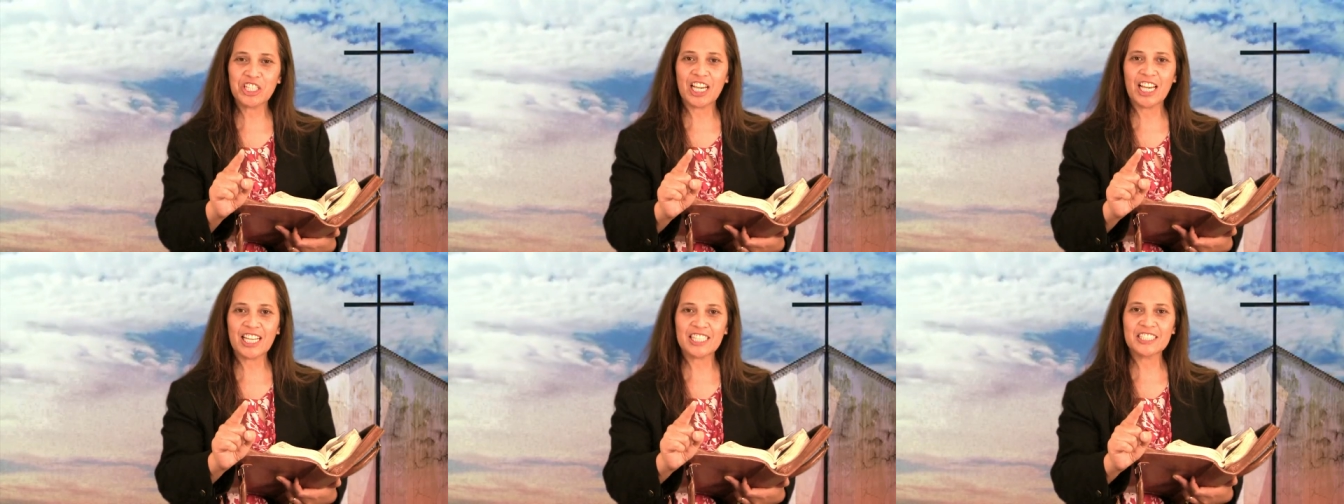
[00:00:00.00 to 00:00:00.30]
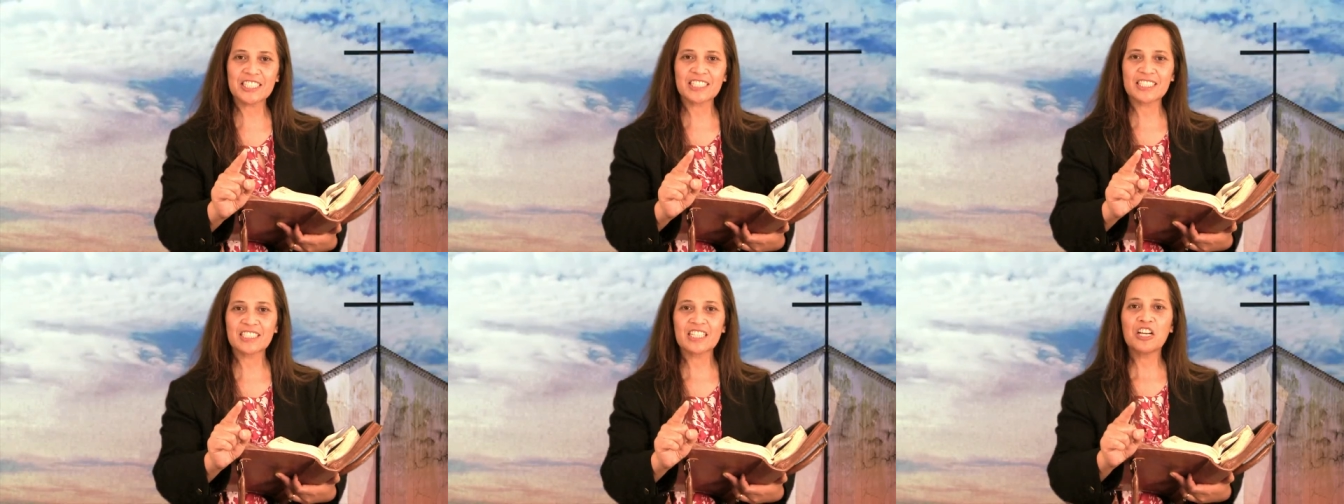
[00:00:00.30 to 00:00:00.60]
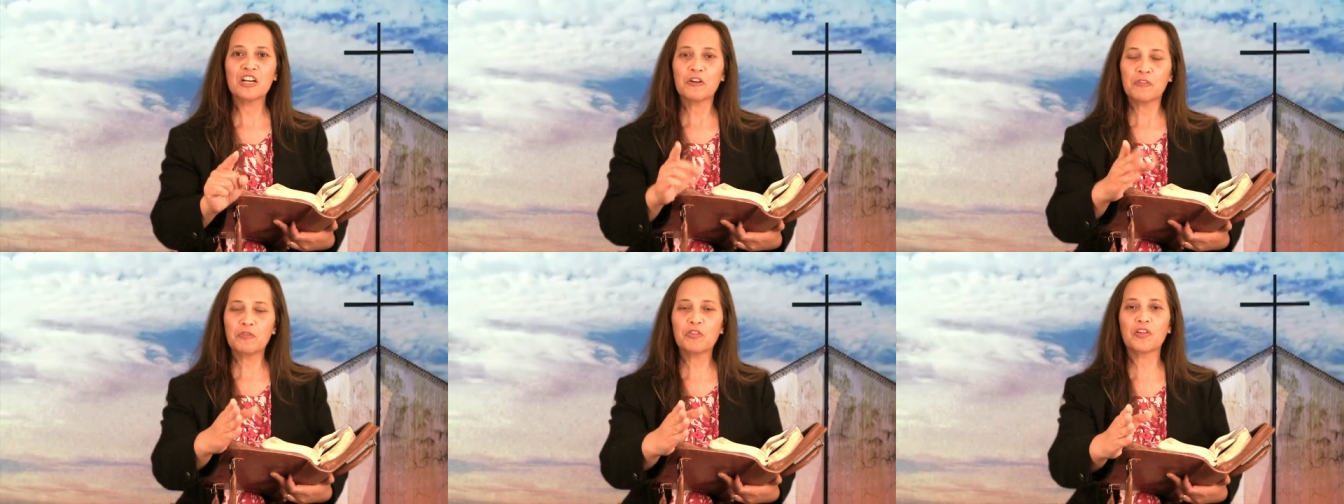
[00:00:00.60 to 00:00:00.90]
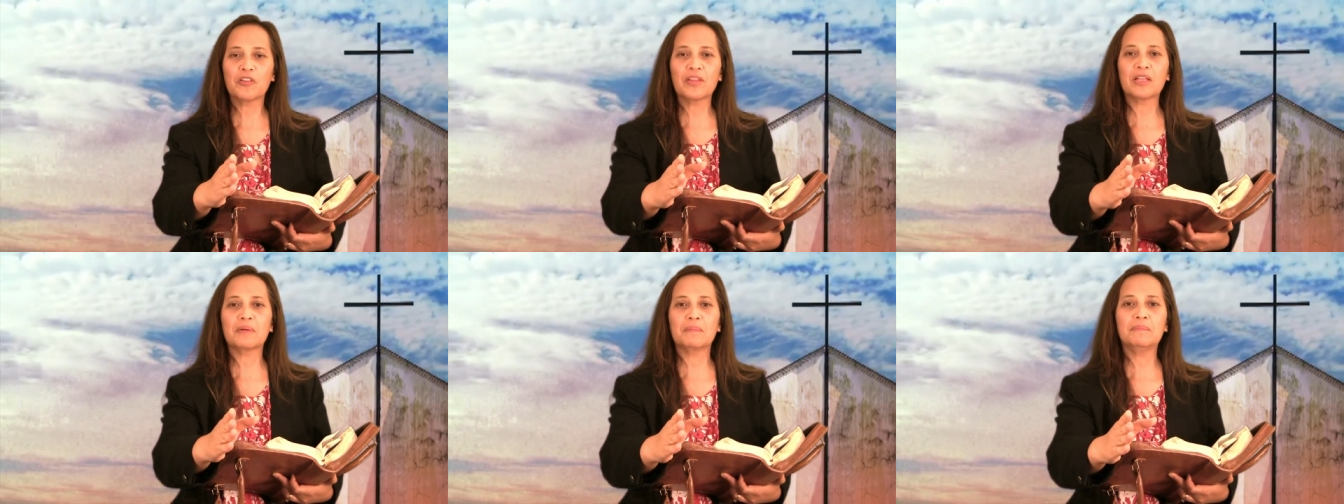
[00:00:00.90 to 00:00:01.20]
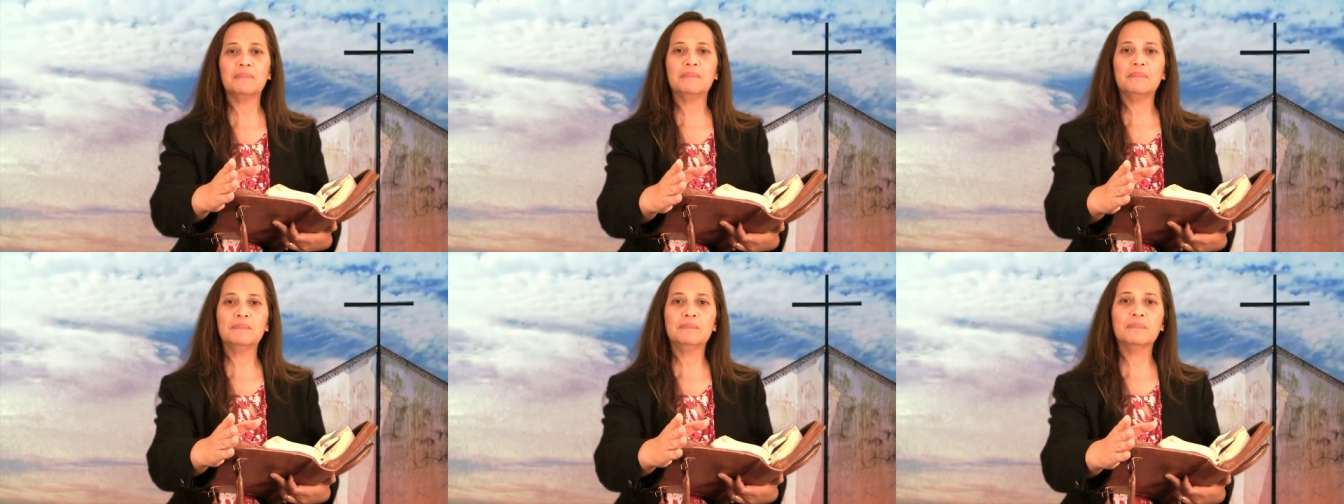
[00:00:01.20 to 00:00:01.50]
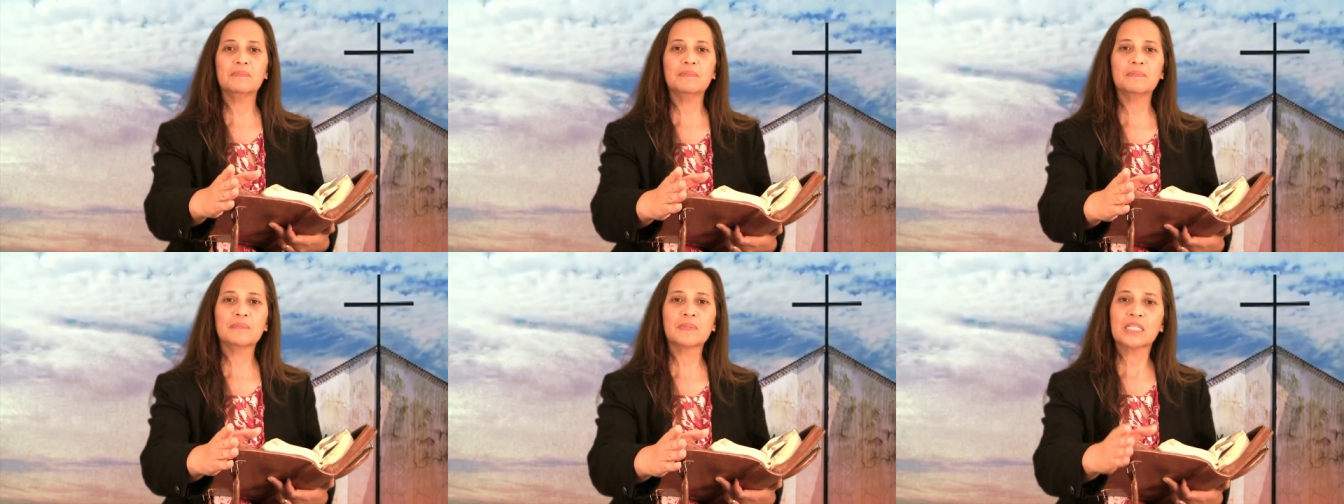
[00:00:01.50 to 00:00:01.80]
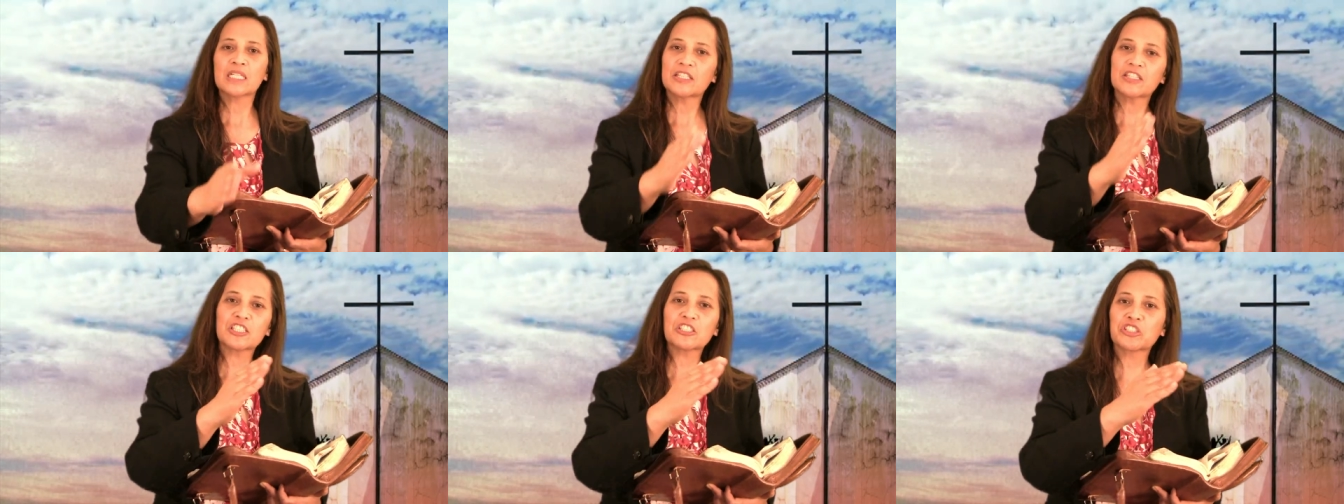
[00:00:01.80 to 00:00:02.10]
chance for them.
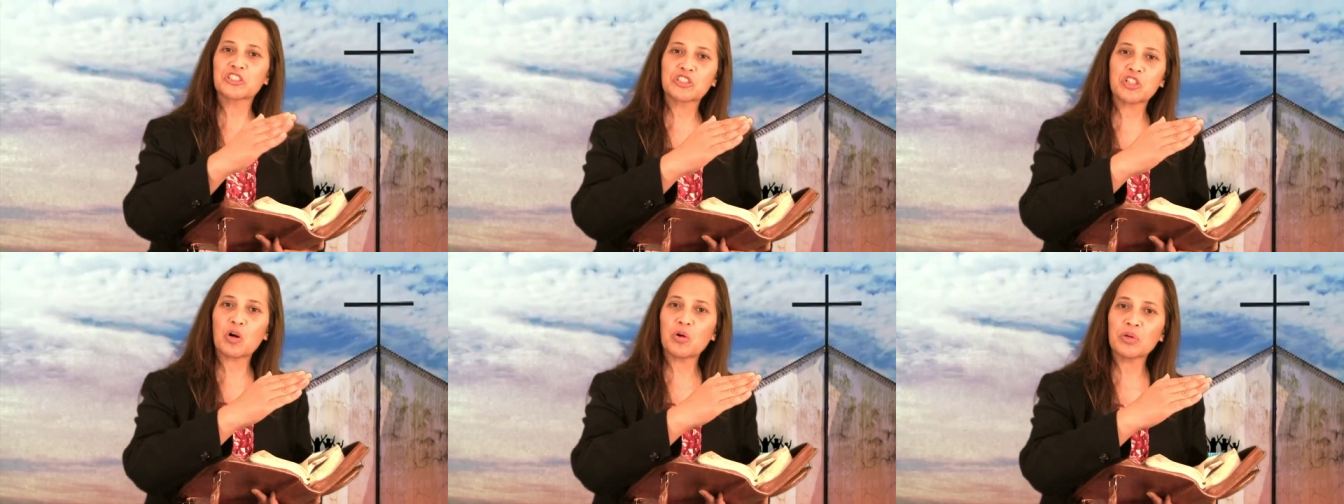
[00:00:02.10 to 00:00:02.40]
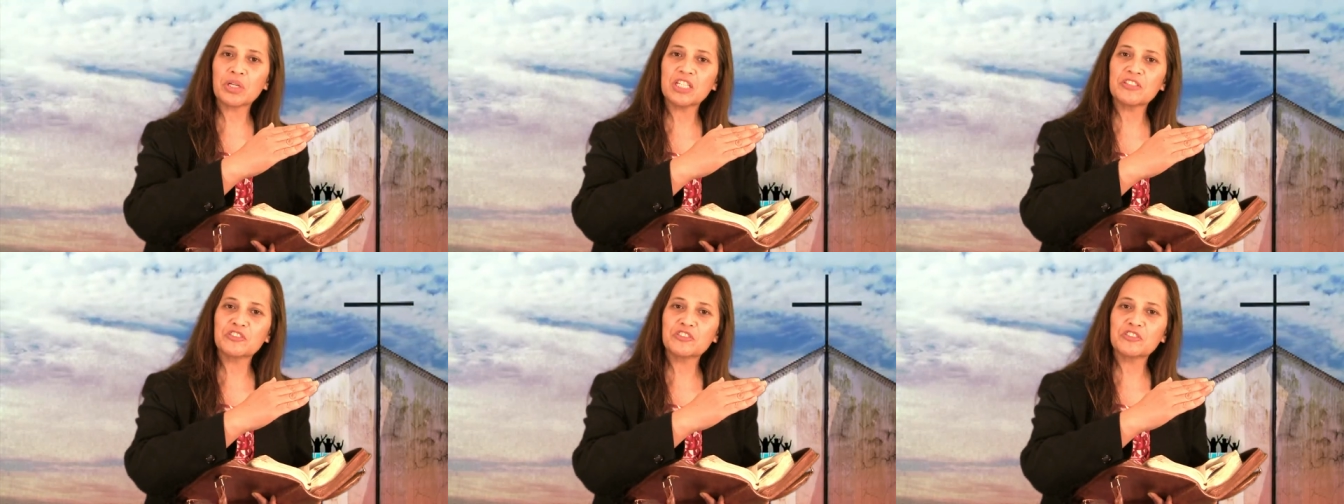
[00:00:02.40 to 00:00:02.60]
The story